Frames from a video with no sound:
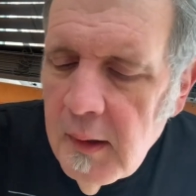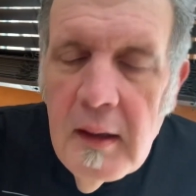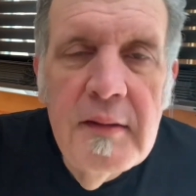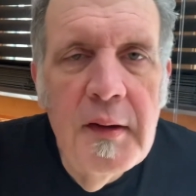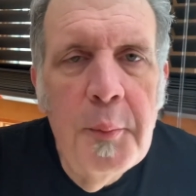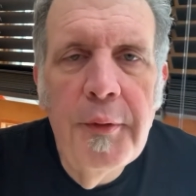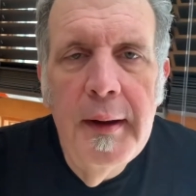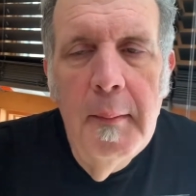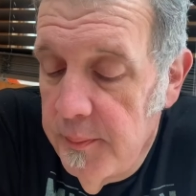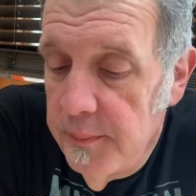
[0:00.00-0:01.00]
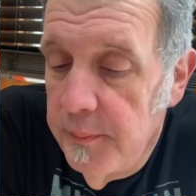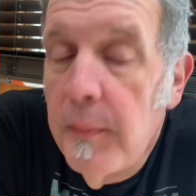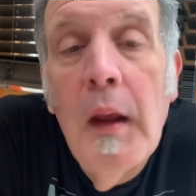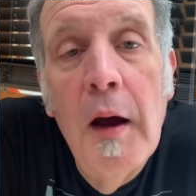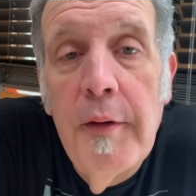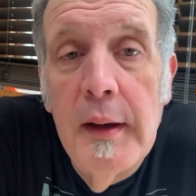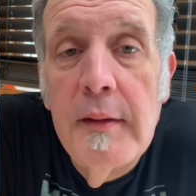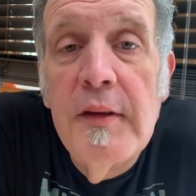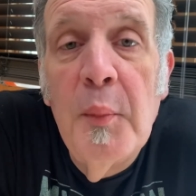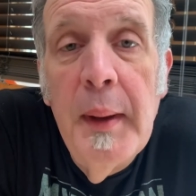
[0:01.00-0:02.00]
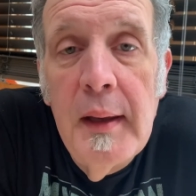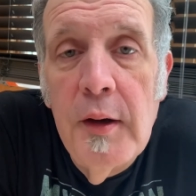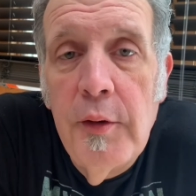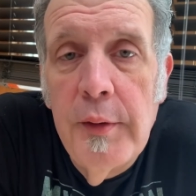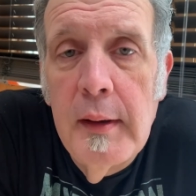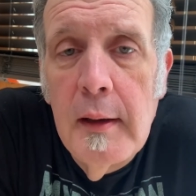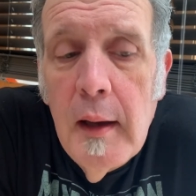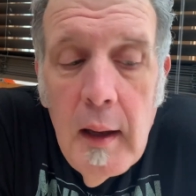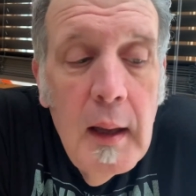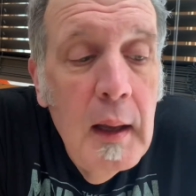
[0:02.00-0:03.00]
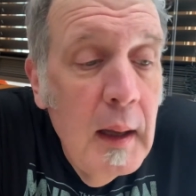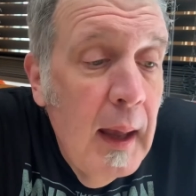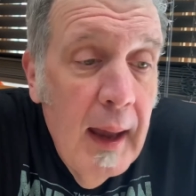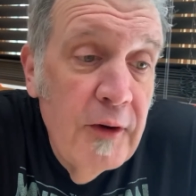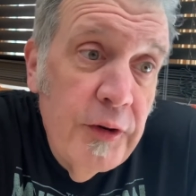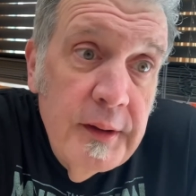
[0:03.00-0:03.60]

So all right, so Baker Creek actually